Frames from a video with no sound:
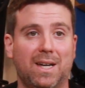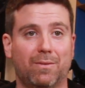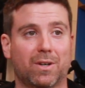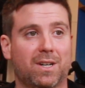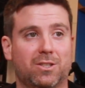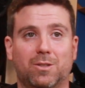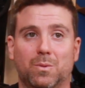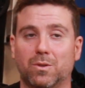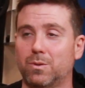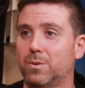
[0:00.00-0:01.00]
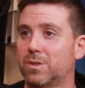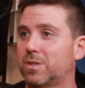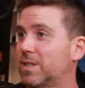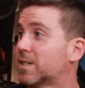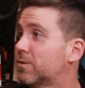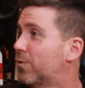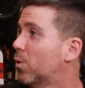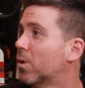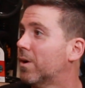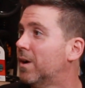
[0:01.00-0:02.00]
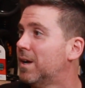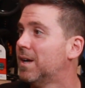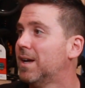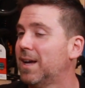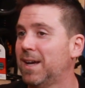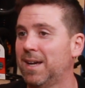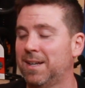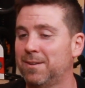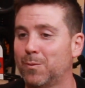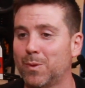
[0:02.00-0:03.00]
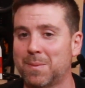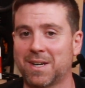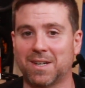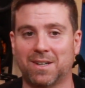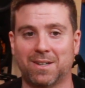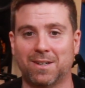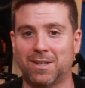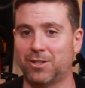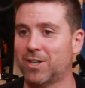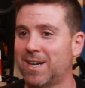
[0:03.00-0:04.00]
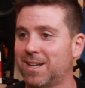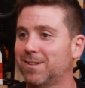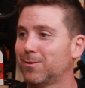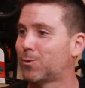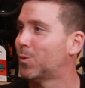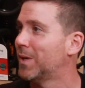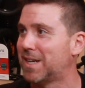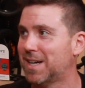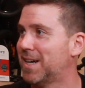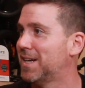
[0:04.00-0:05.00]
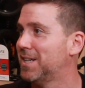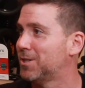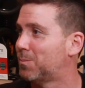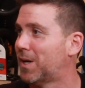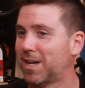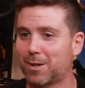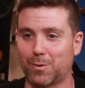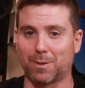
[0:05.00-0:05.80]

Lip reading: have a customer who's 6'4", and we make a giant 29-inch bike with a